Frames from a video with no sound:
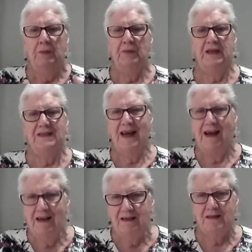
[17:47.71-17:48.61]
But it's
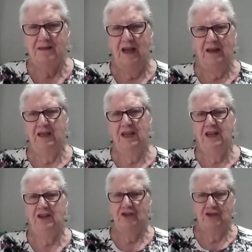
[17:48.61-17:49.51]
us that
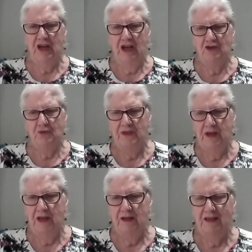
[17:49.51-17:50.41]
need to change within.